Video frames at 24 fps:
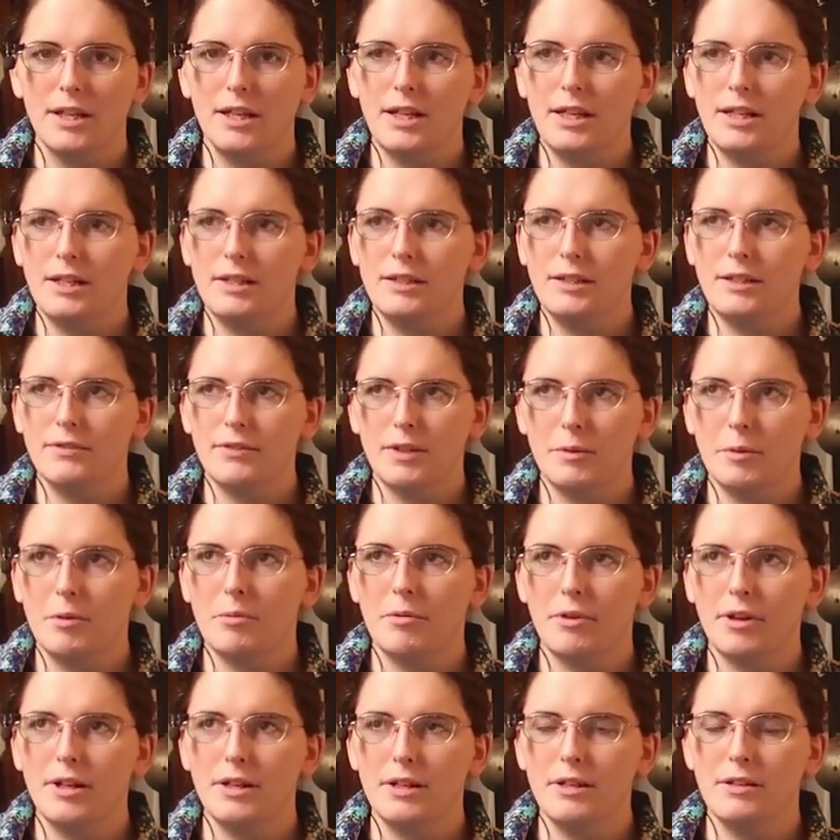And if I
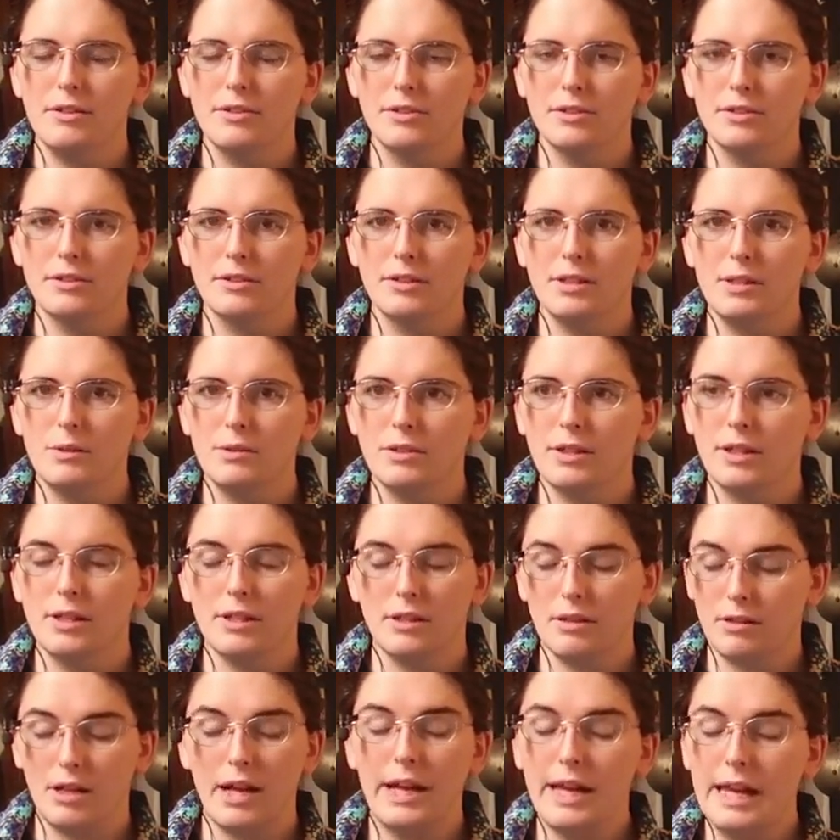remember right, he was
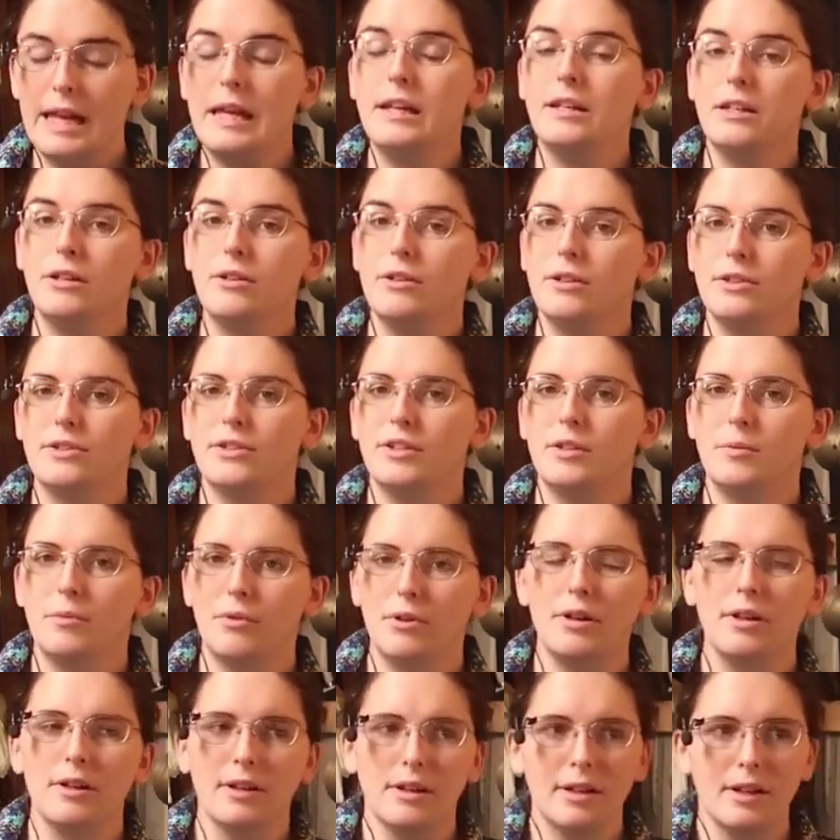like, I can't do this
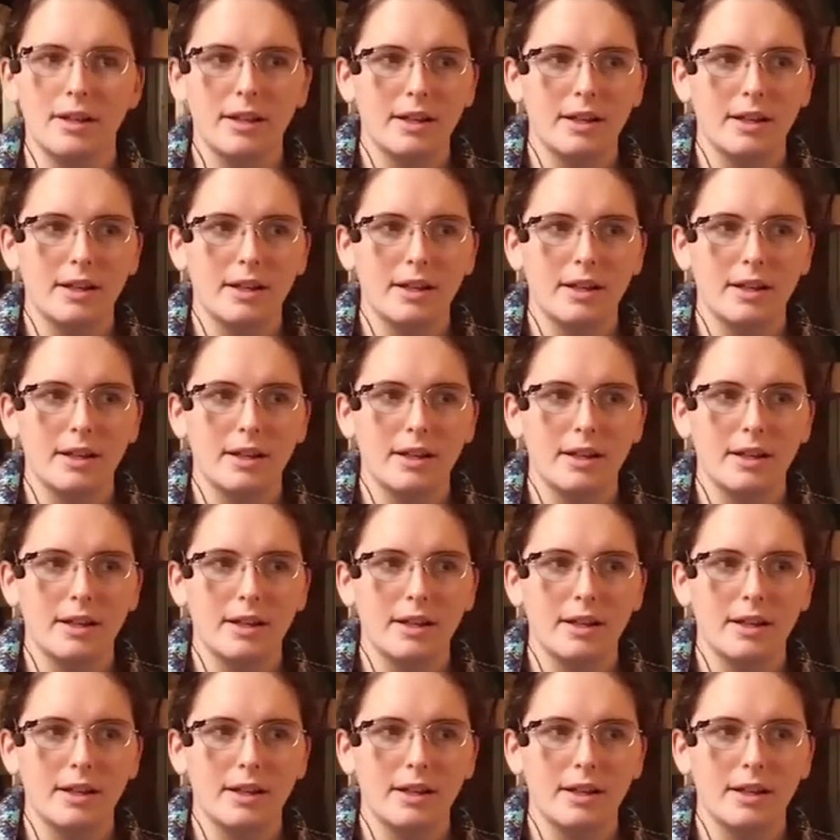anymore.